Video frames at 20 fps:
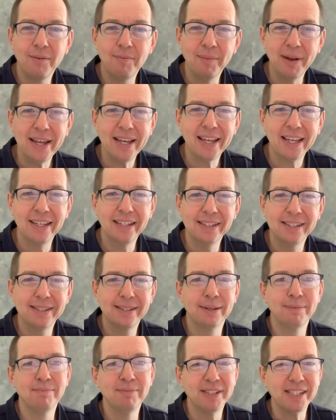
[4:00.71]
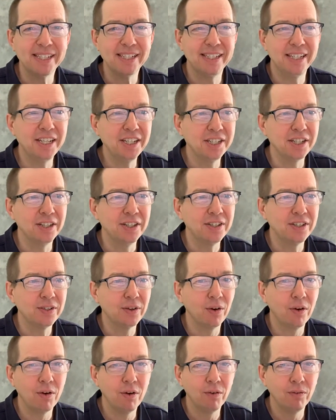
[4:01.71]
making some decisions
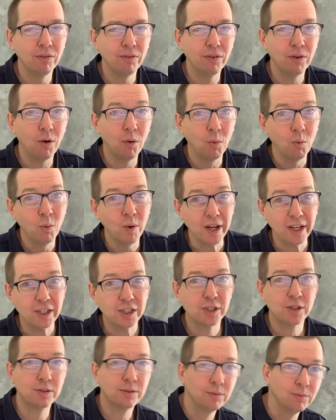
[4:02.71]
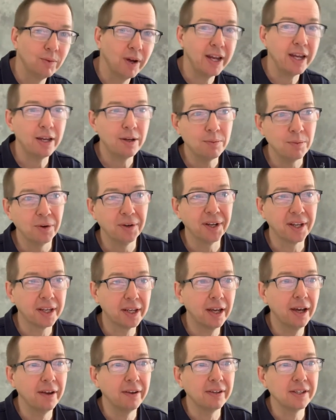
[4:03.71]
on which way you want to
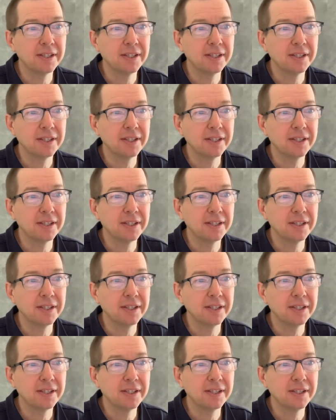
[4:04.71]
go.